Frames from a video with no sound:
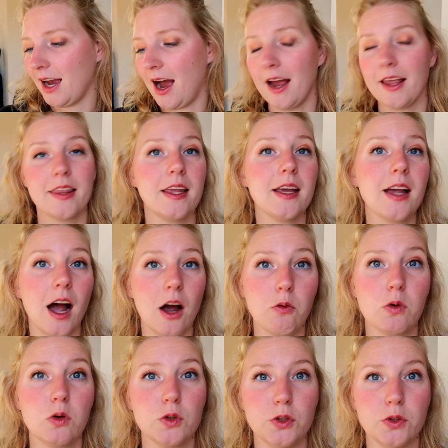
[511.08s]
I think I
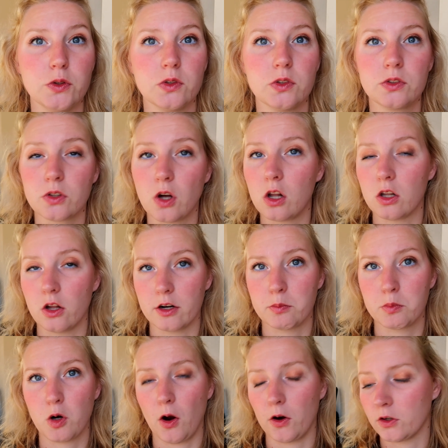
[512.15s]
will use a lot
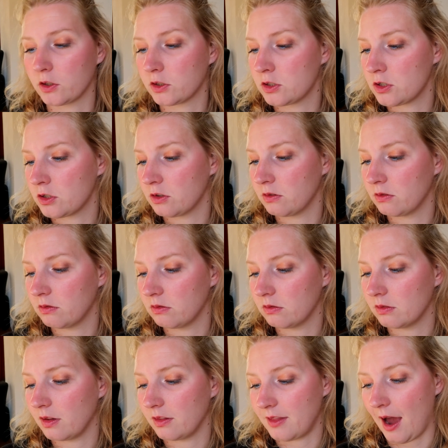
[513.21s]
of product
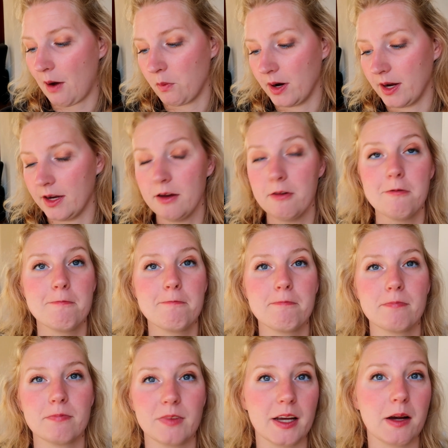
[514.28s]
that way,
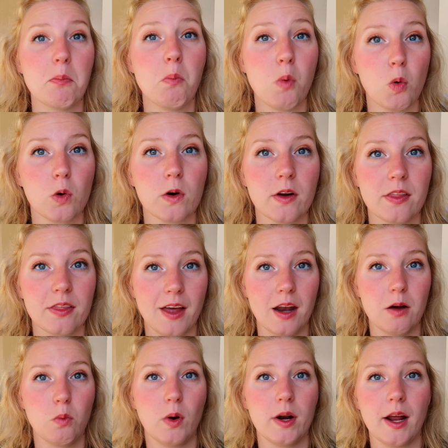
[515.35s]
like more
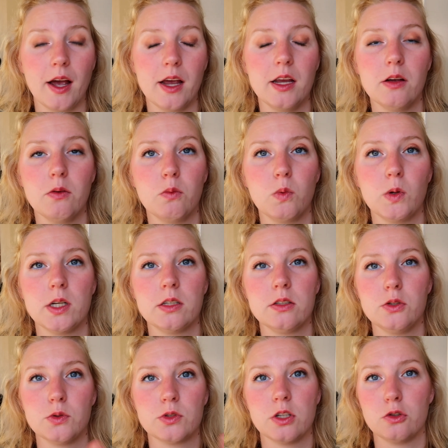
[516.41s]
than when I would
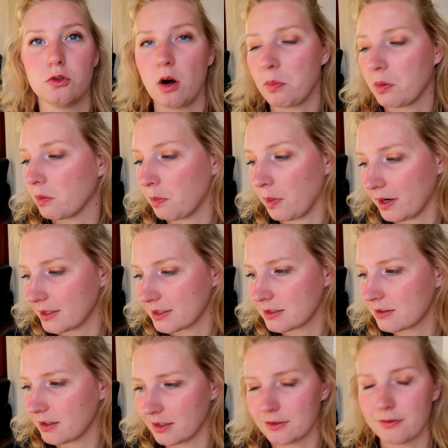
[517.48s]
use the dropper, but
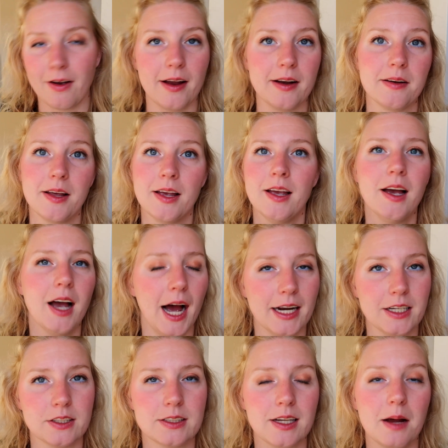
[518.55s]
it's fine.
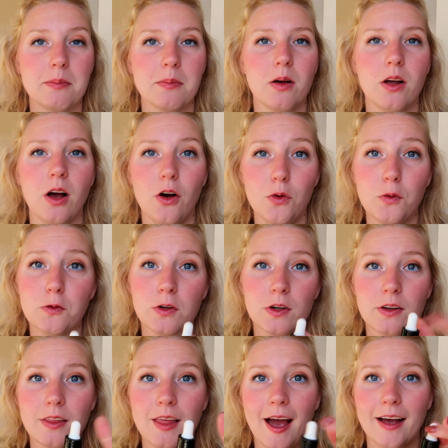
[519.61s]
I'm
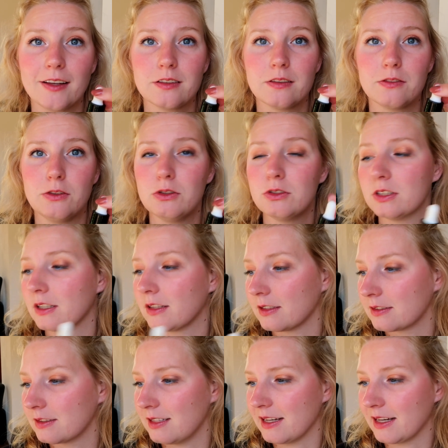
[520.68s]
over the hassle of using
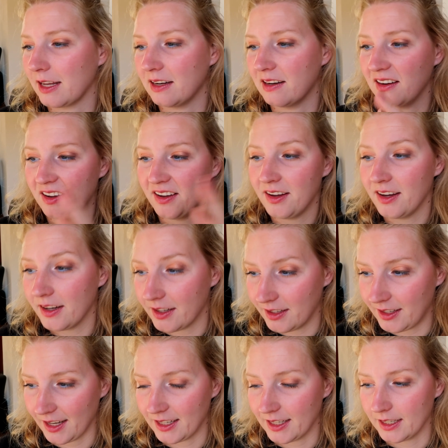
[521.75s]
this thing and
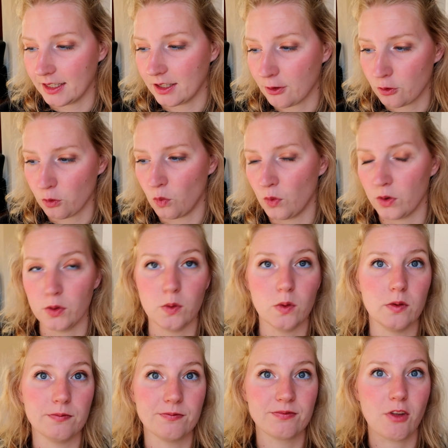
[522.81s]
getting the
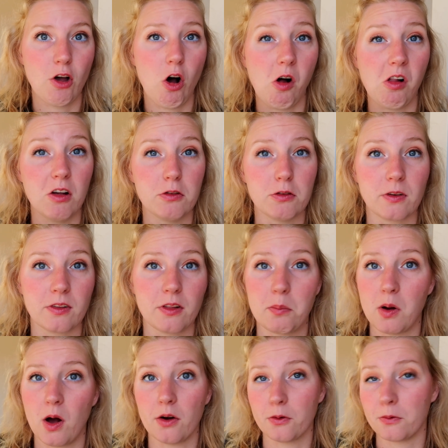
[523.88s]
oil all over the
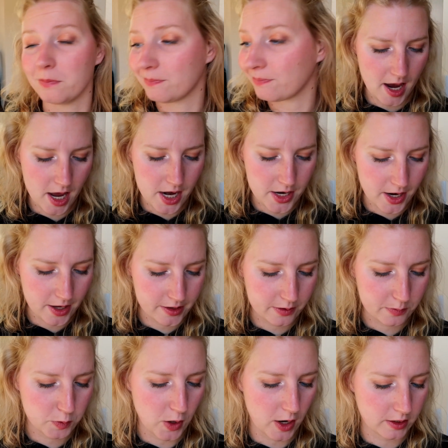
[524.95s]
bottle.
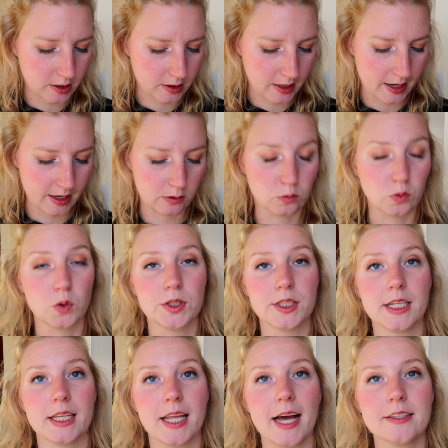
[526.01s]
Another product that I rolled
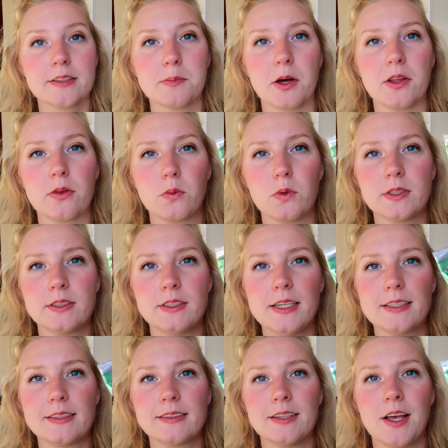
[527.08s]
in last month was
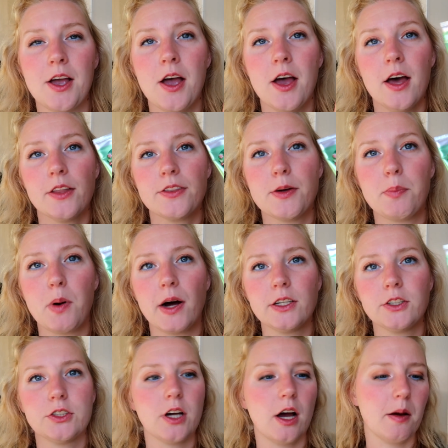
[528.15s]
this, the
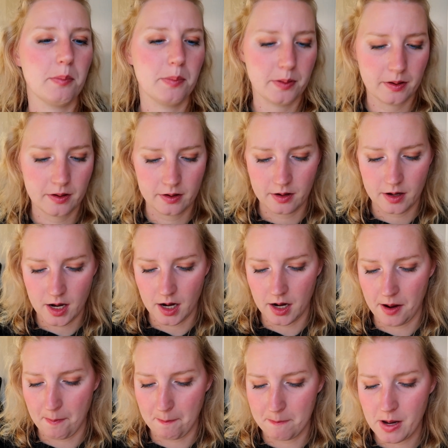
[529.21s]
Body Shop
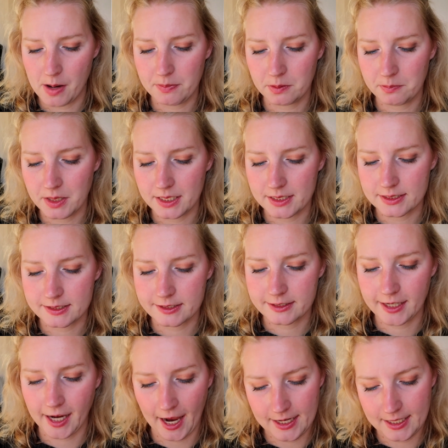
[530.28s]
Peppermint
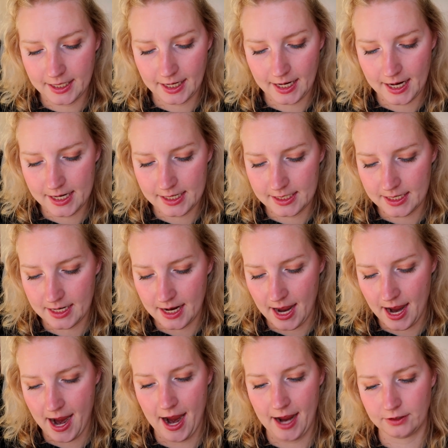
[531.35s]
Candy Cane
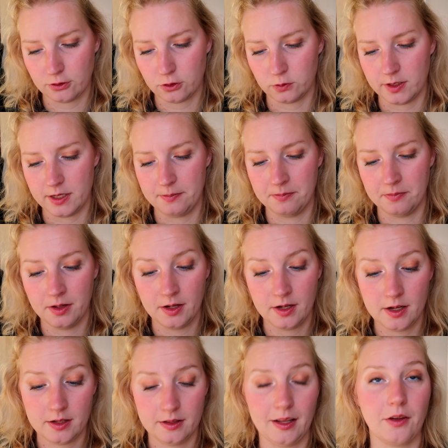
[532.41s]
Hand Cream.
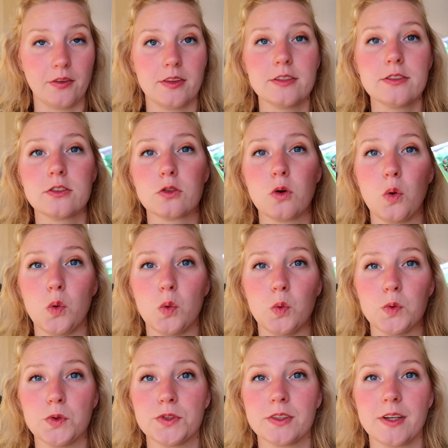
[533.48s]
Now this is
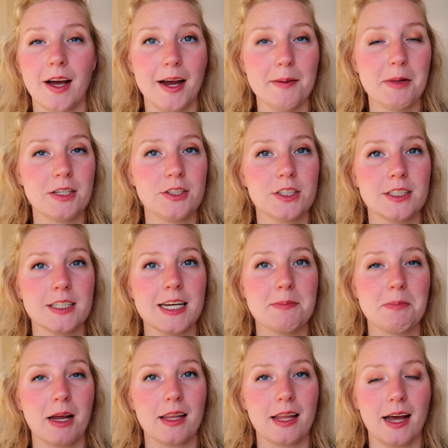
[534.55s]
old. I mentioned in
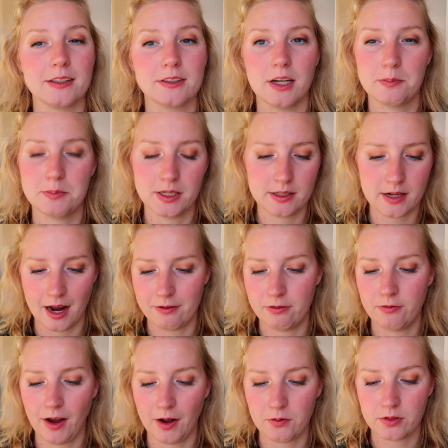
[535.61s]
my last update, I
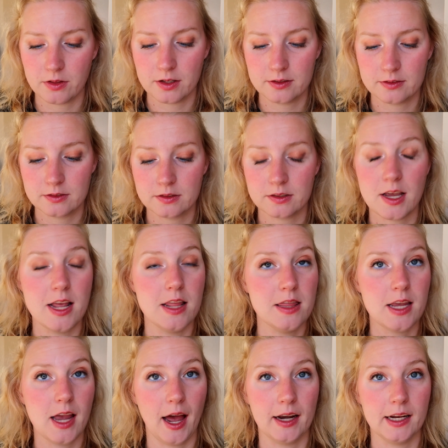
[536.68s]
found this in
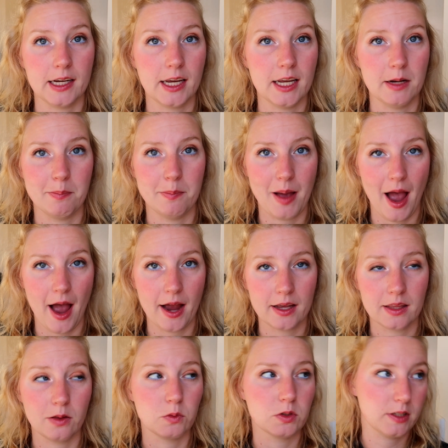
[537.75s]
the attic in a
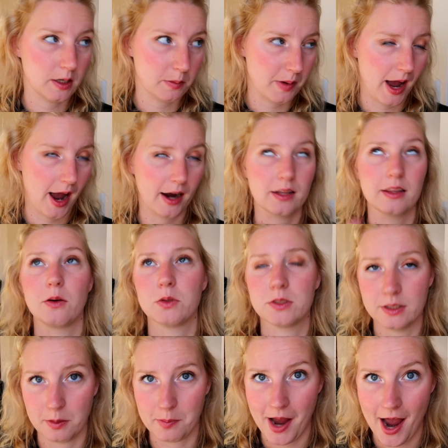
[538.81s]
bag that was in a bag that was
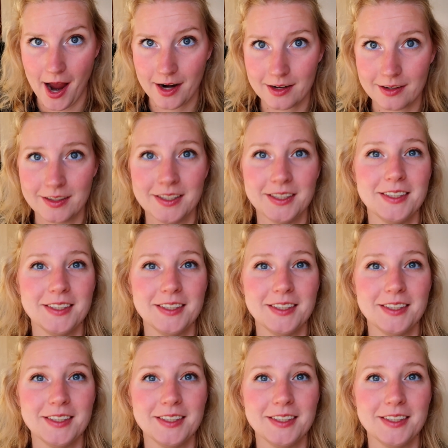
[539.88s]
in a bag.